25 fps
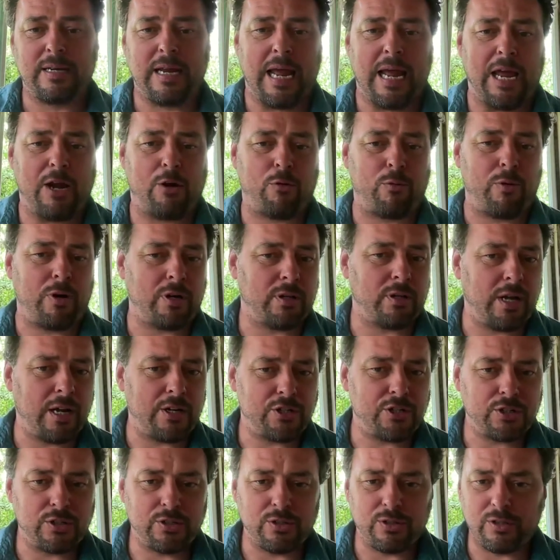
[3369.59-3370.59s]

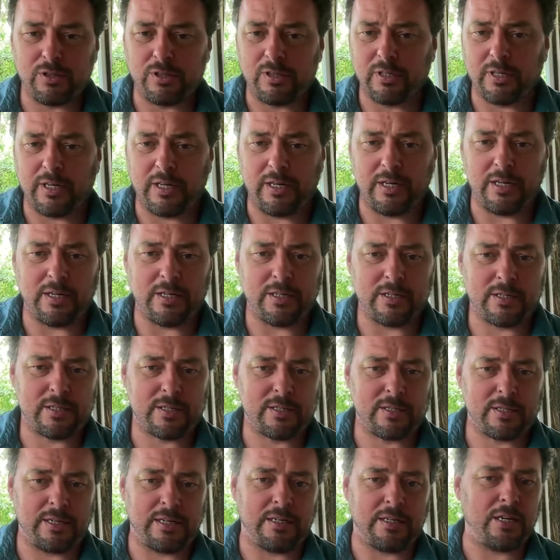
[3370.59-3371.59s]
agroecological, it
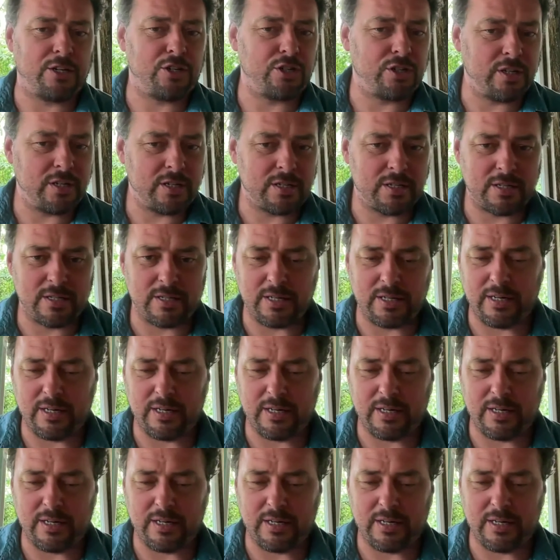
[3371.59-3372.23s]
is indigenous,